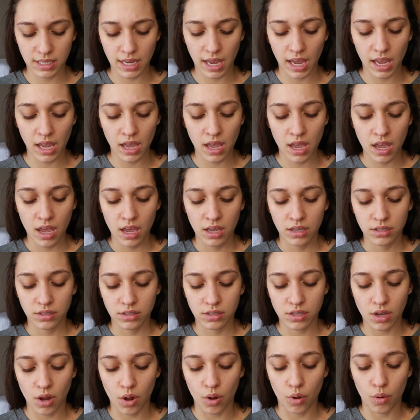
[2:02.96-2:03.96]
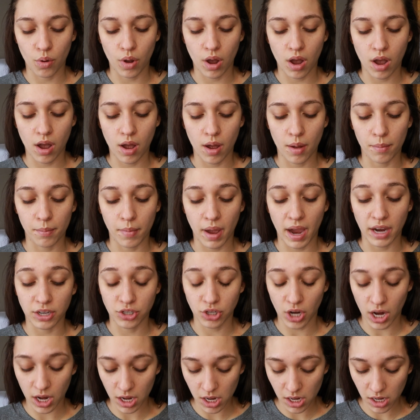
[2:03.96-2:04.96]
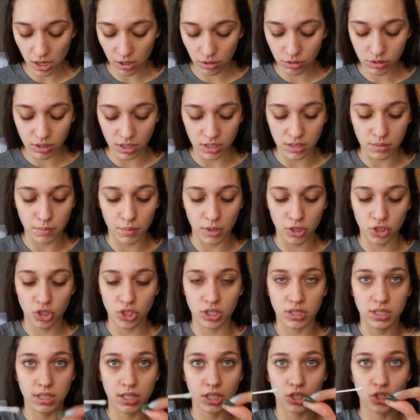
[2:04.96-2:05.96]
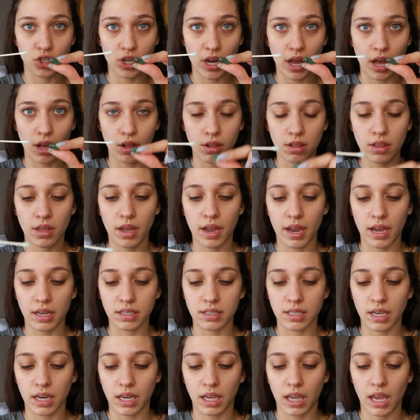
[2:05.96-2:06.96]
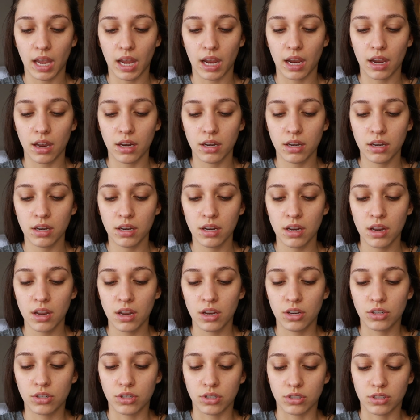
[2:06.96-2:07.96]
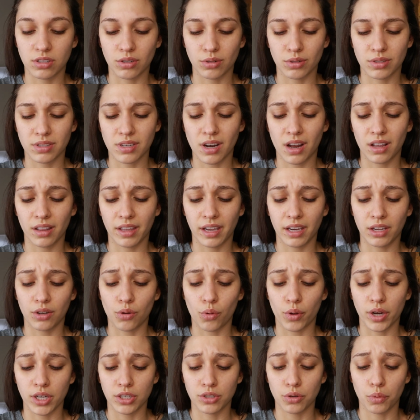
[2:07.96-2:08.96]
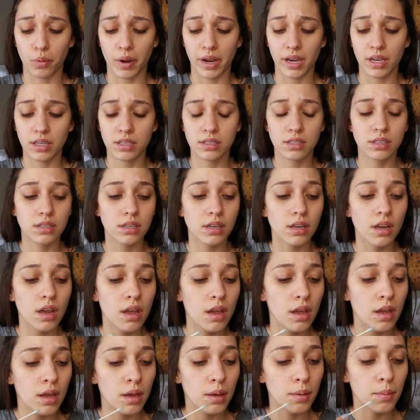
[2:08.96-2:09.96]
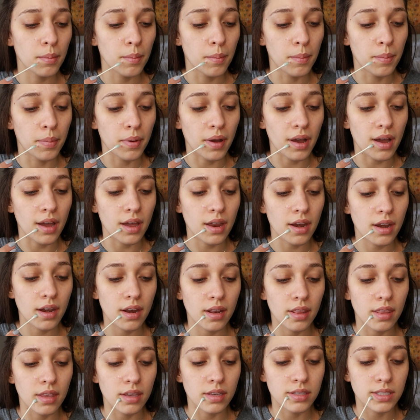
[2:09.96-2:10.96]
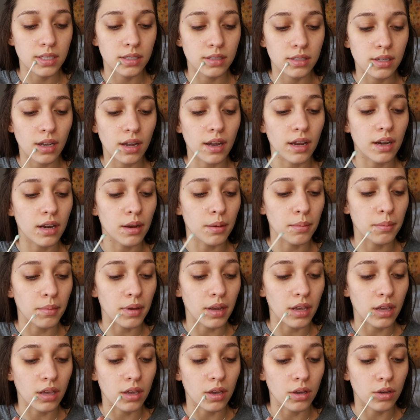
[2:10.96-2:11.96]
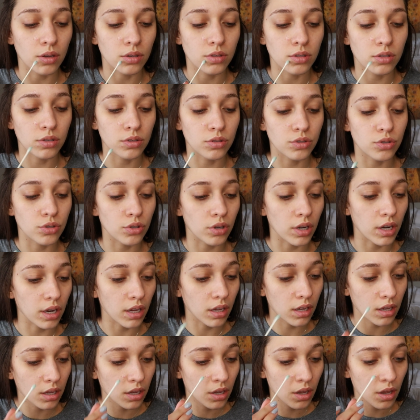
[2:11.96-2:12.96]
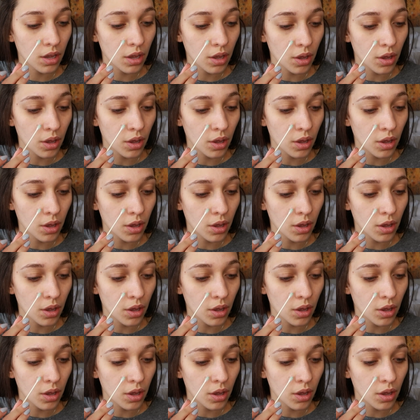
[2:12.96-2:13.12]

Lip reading: say. So I try to use as much as the gel as I can, just so it's not like going to waste. But this is kind of my go-to trick